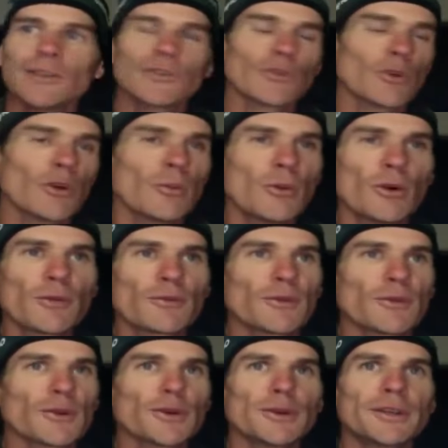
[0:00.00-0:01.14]
store more
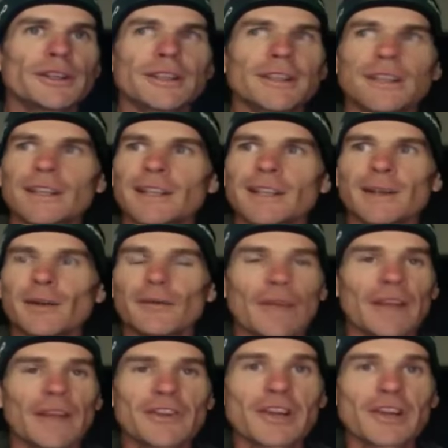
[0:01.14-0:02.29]
fluid
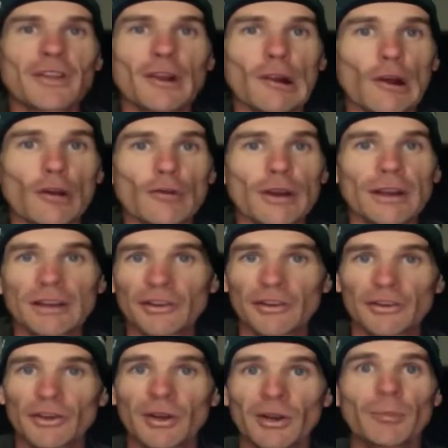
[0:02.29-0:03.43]
eventually in the long run because
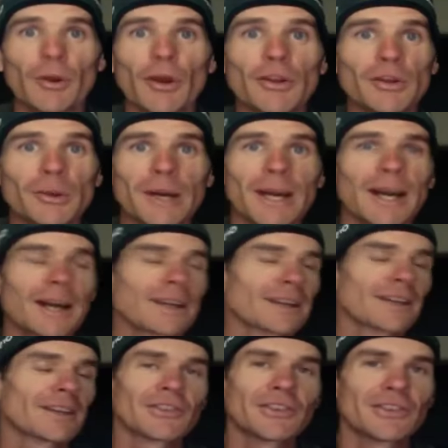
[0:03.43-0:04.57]
it's going to burn you out
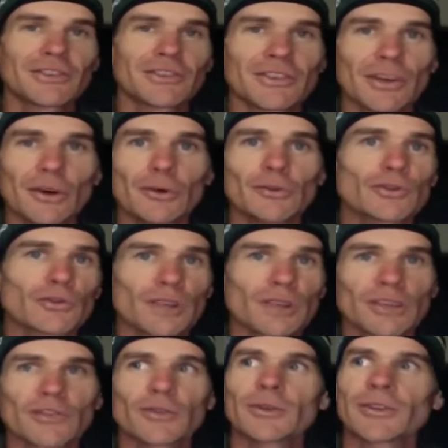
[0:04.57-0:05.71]
because it's just so
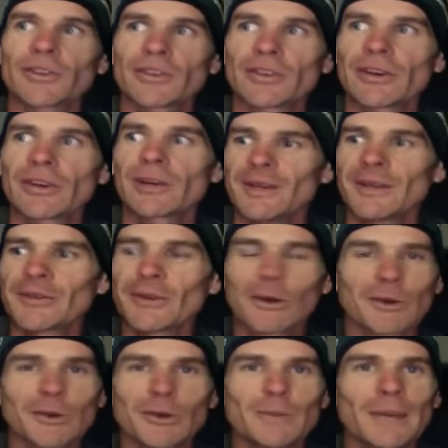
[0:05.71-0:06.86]
stressful. It's just like, I mean, it's
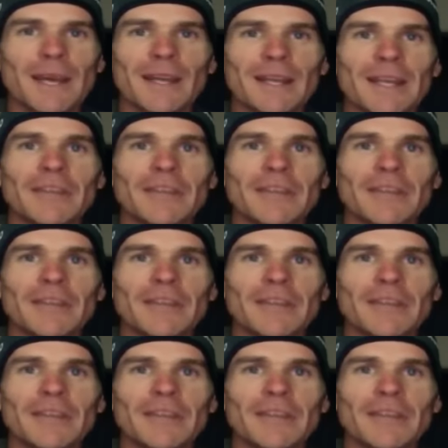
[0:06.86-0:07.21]
not good, man.